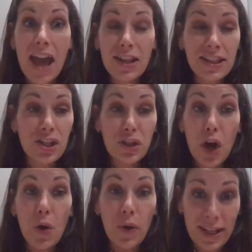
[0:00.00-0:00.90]
Did you
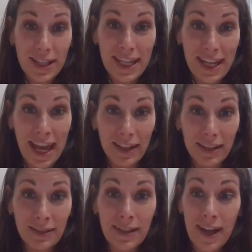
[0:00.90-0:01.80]
know a tea
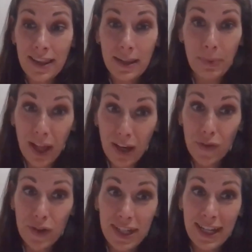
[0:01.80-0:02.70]
kettle, the plug
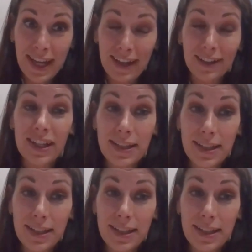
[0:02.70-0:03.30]
for a tea kettle